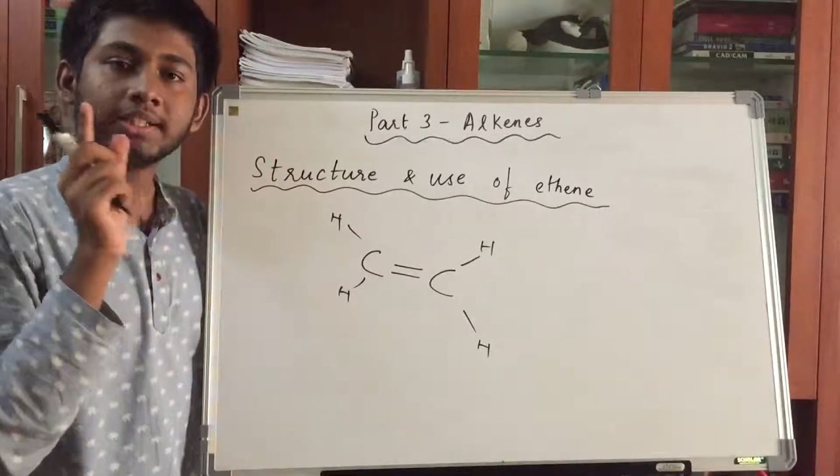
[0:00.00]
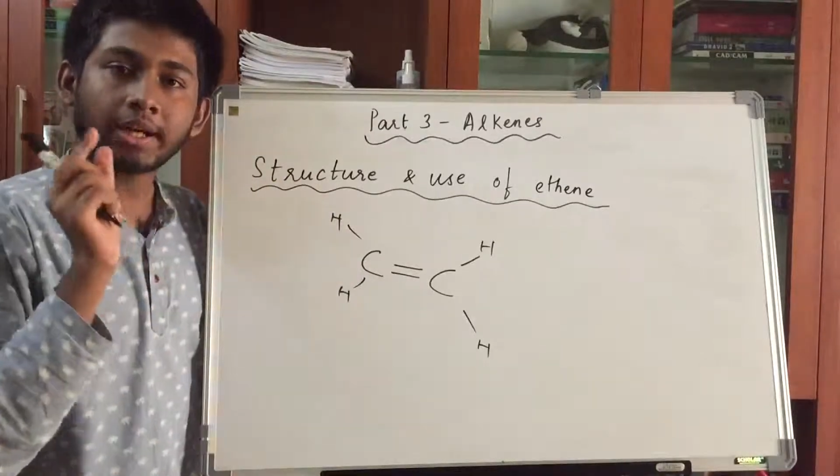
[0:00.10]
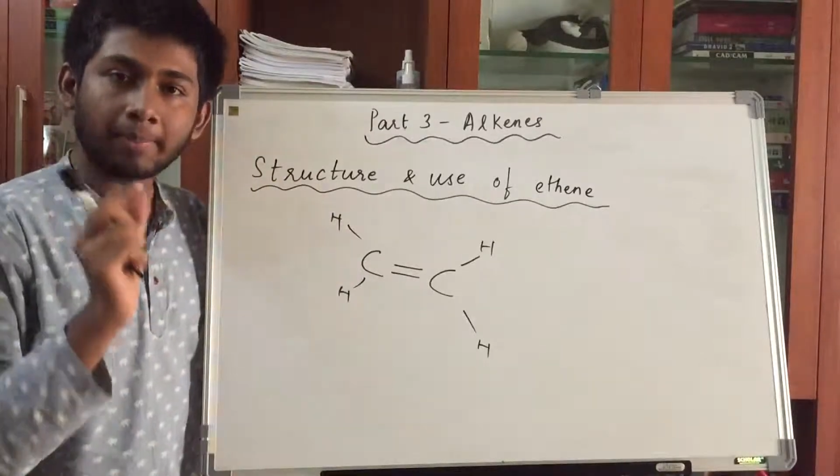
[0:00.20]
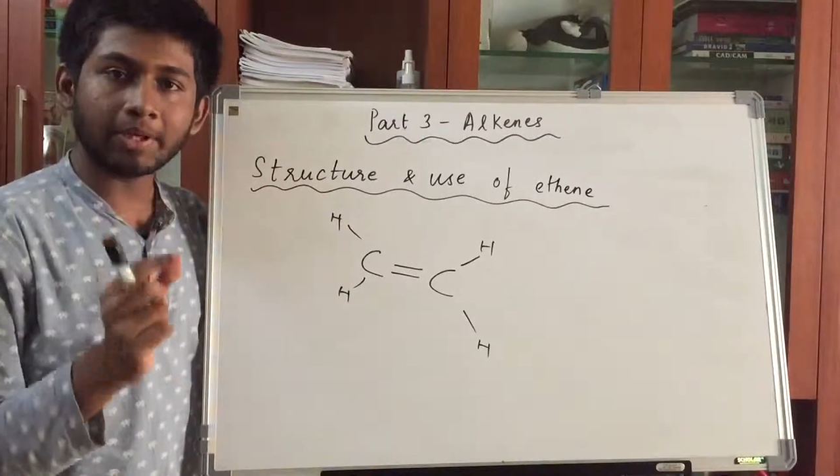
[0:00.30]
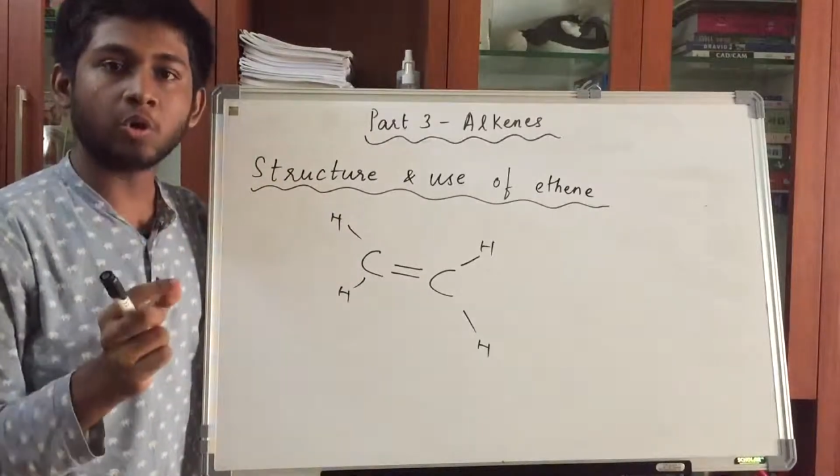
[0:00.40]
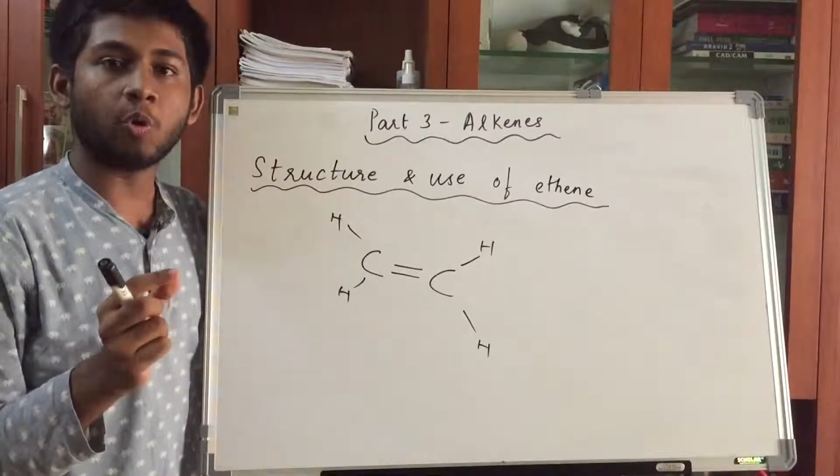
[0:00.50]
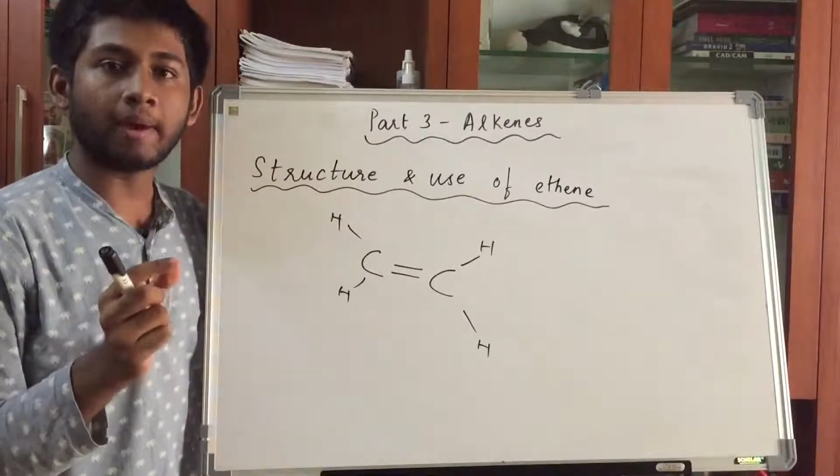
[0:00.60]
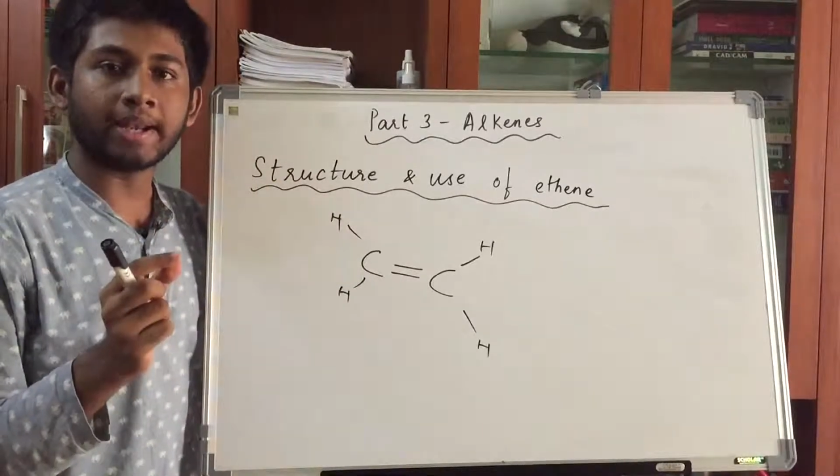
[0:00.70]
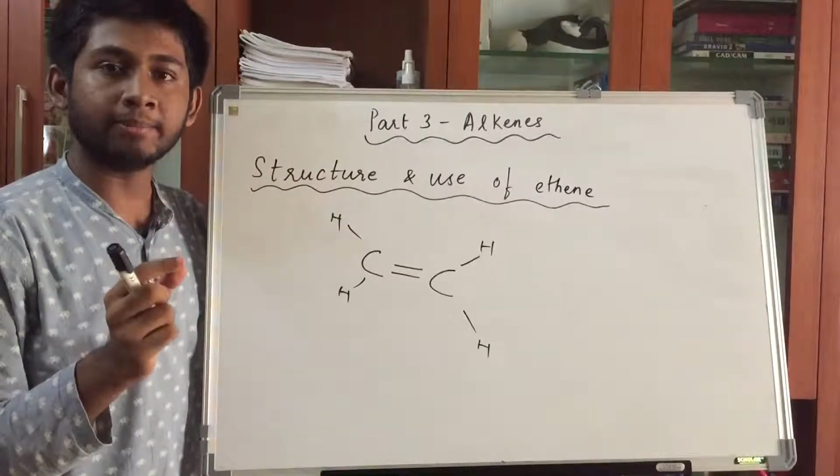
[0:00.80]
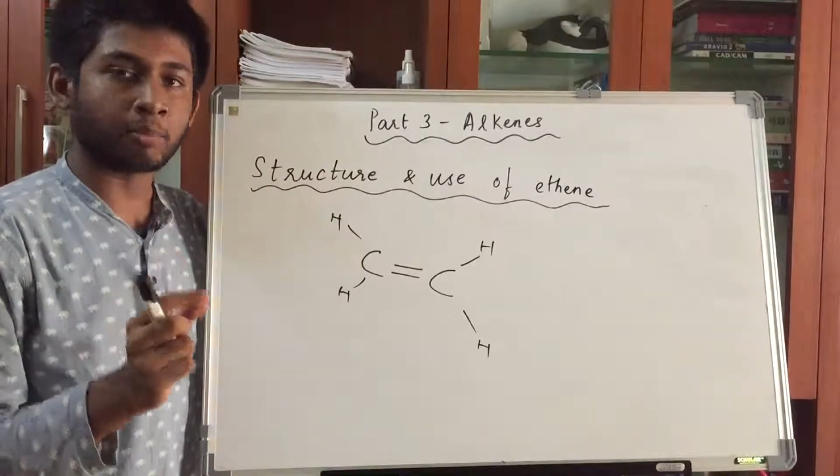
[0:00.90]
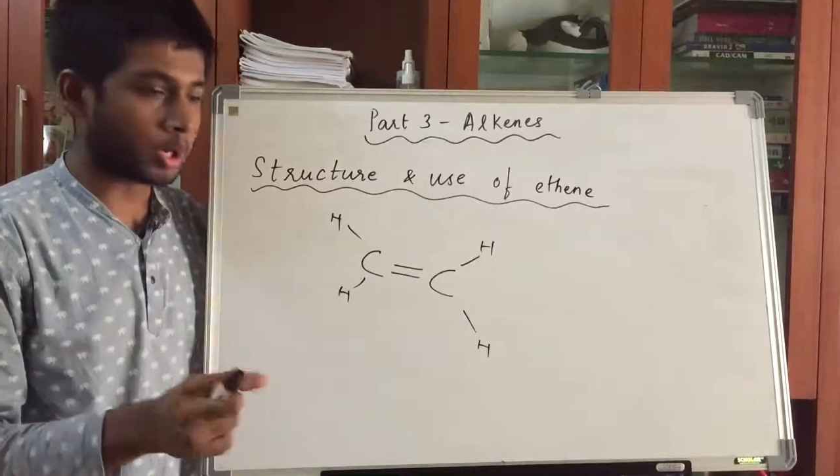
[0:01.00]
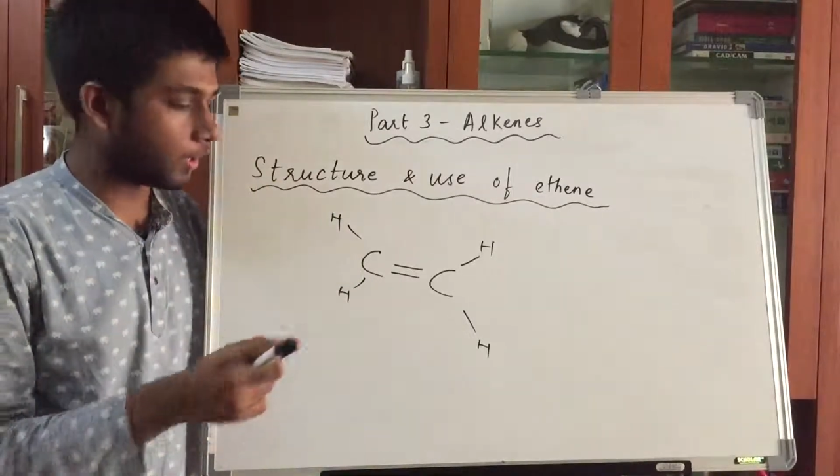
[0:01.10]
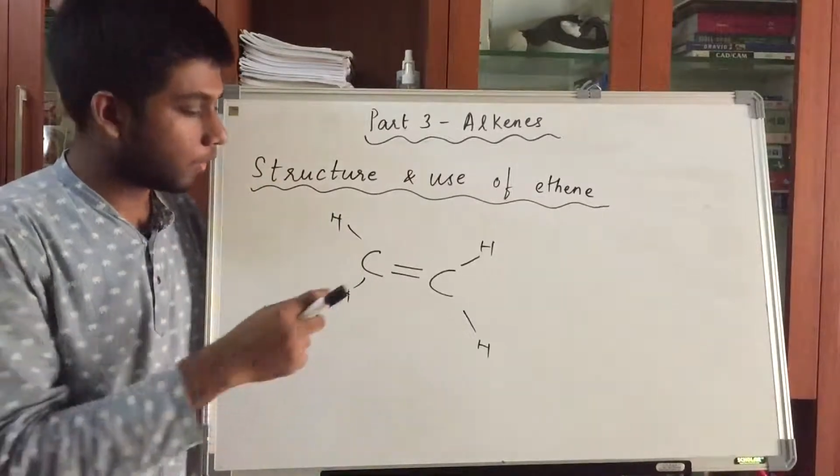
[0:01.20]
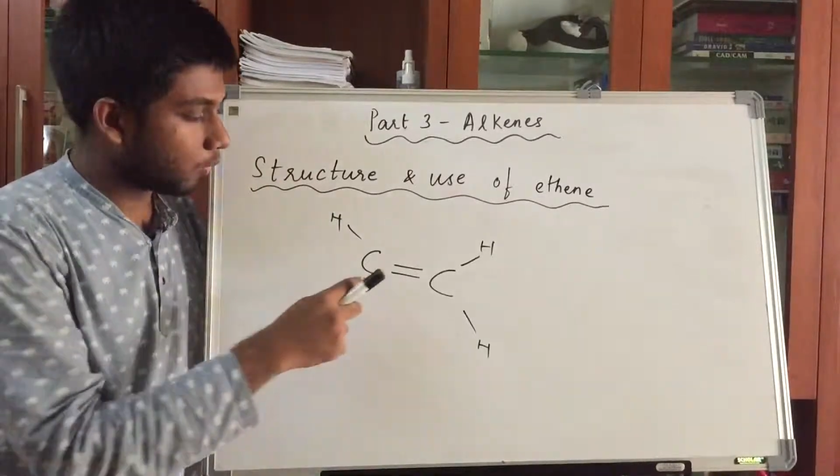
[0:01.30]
double covalent bond